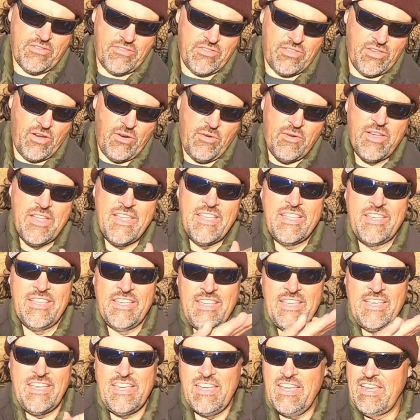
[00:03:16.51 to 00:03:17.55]
So
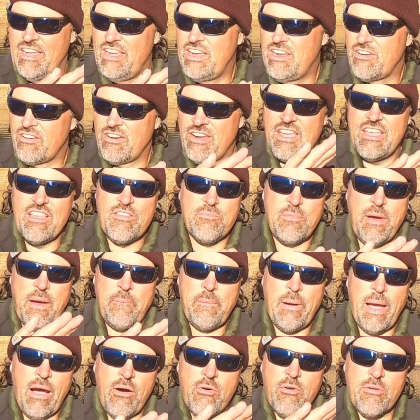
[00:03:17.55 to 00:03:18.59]
here is my
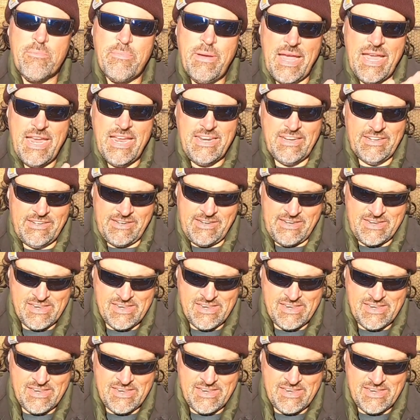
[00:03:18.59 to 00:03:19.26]
power bait.